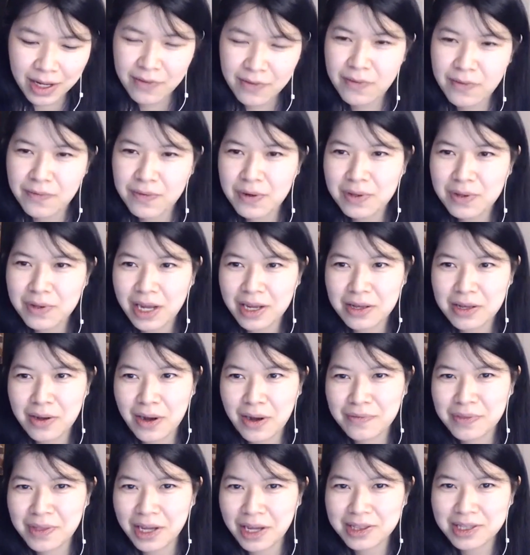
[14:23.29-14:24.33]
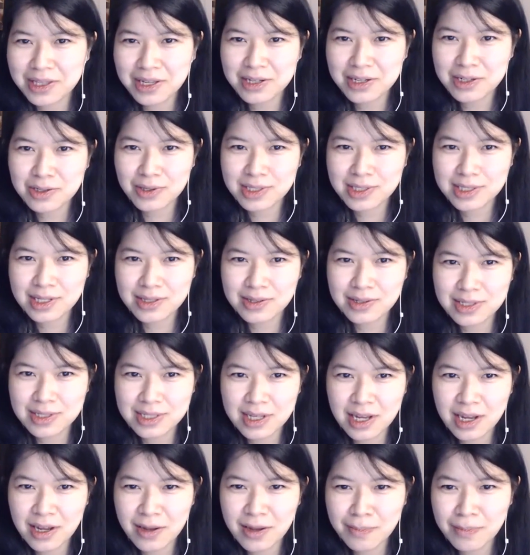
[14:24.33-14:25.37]
If you feel like you have nothing interesting to
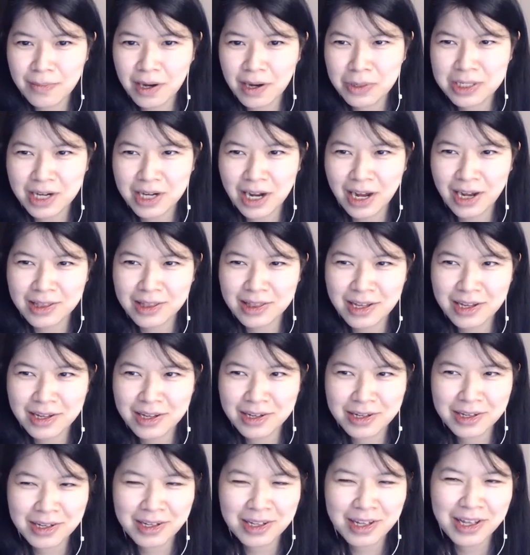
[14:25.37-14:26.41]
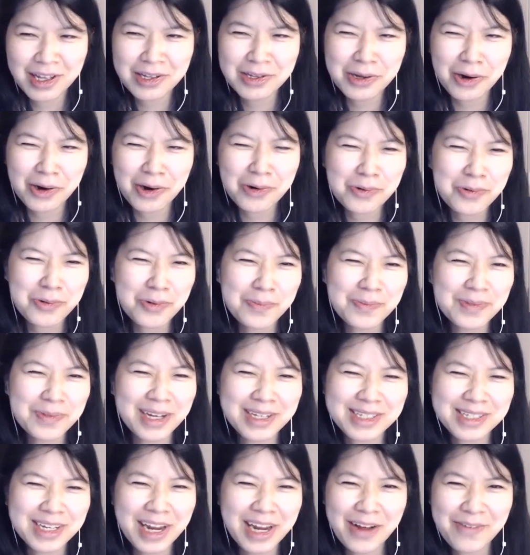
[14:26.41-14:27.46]
say, which I think your group
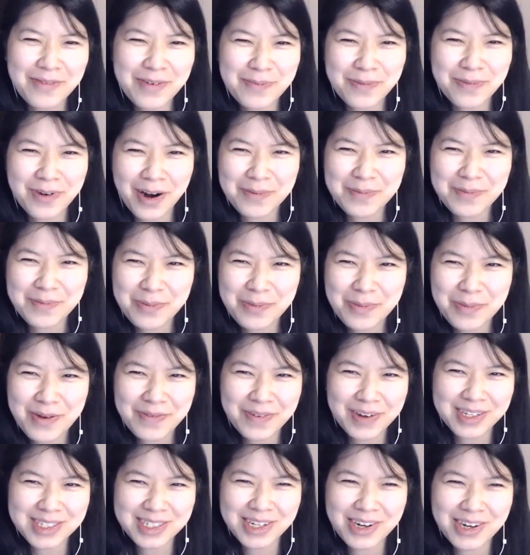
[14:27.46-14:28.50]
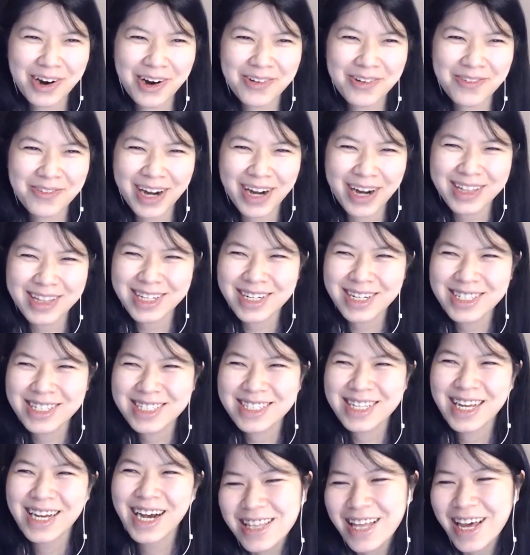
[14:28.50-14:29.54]
doesn't have a problem with because you're all
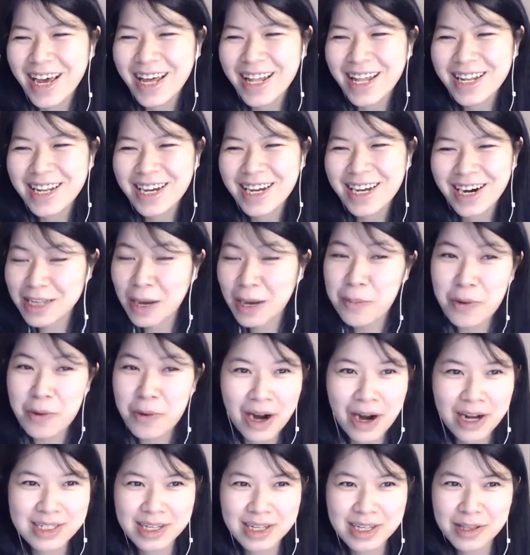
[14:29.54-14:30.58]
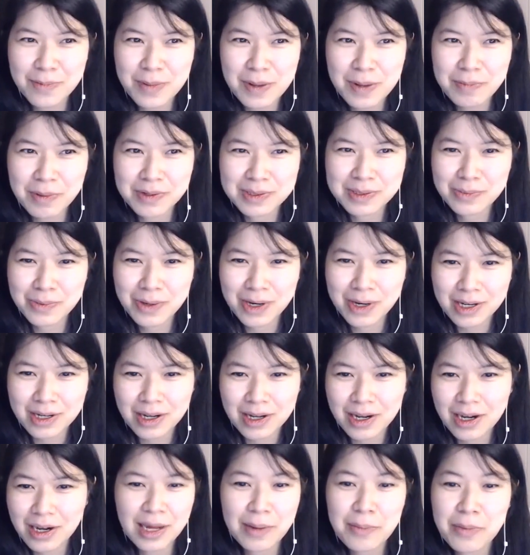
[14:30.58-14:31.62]
writers, then summarize other people's work,
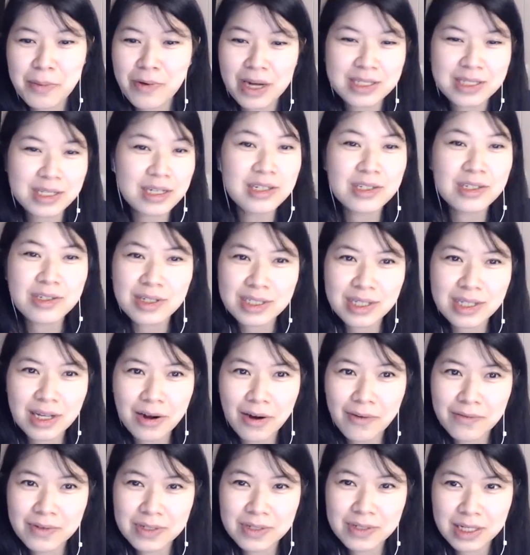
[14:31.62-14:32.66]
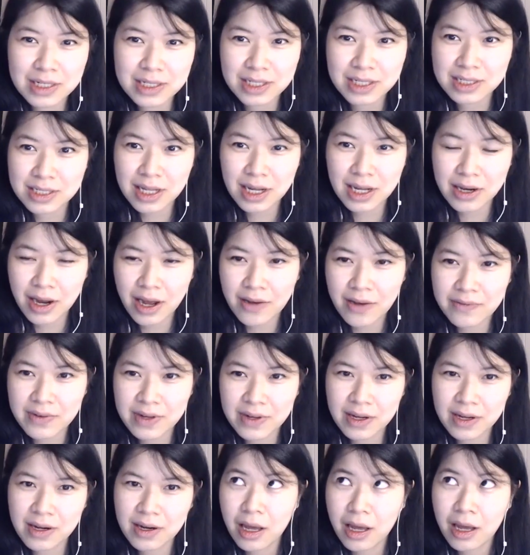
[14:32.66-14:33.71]
summarize interesting conversations that you're
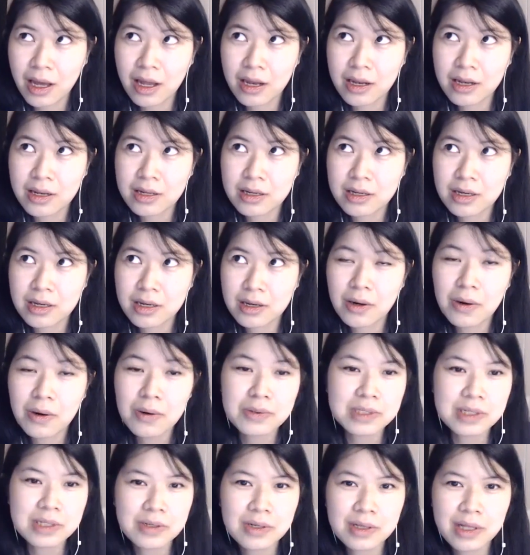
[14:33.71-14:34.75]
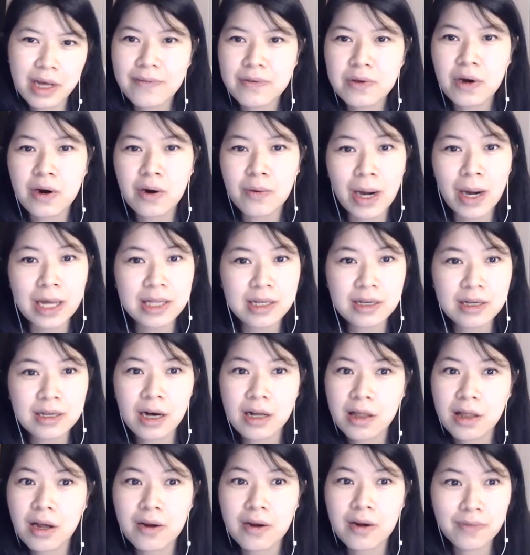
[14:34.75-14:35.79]
having. And uh, also, if you are writing
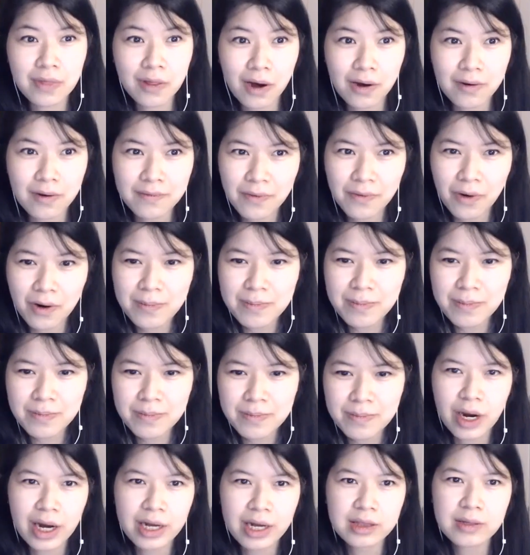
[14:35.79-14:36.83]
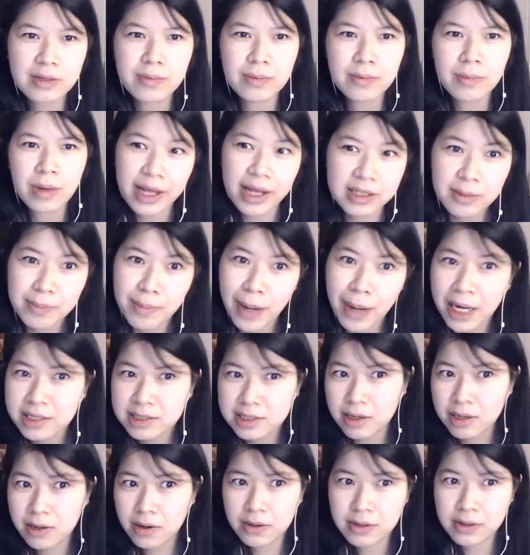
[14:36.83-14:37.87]
a lot of long form, try to atomize
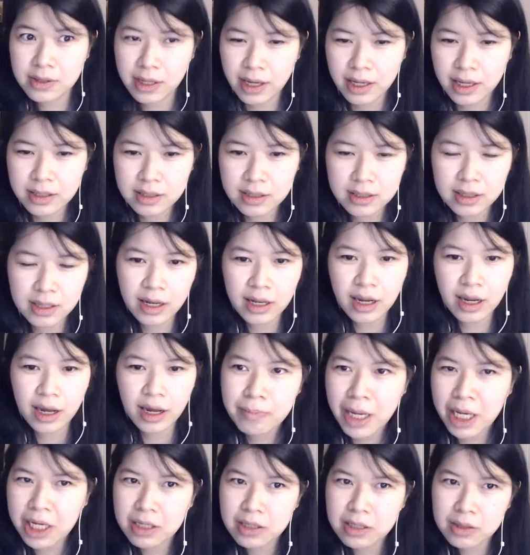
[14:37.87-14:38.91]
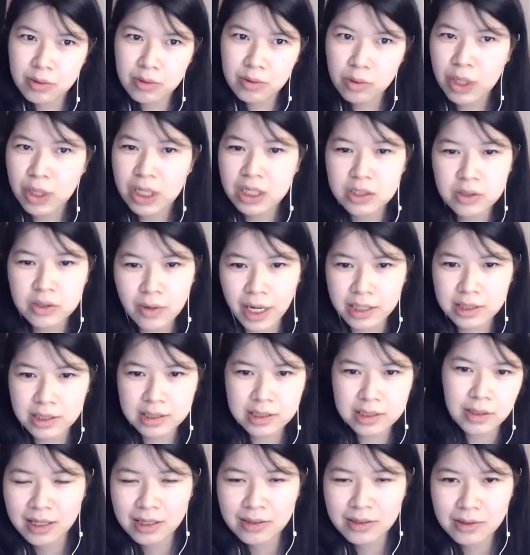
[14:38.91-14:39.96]
that content and uh, make tweet threads.
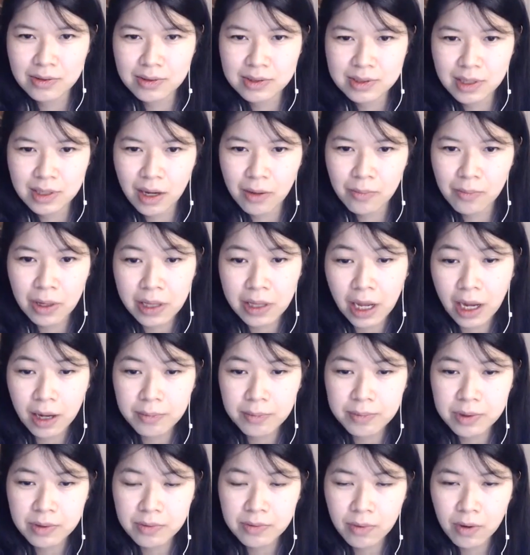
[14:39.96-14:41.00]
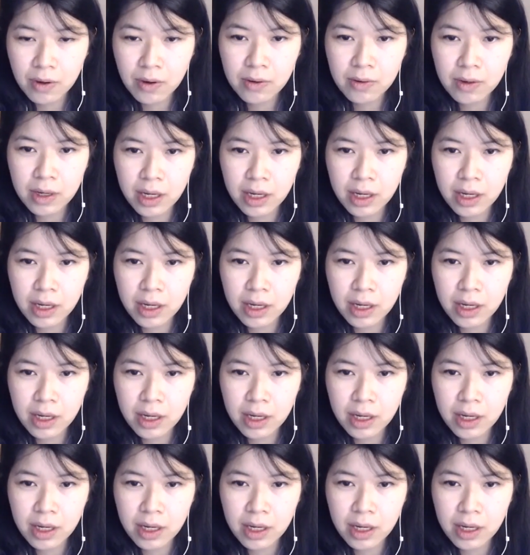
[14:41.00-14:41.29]
I think those like really help to grow.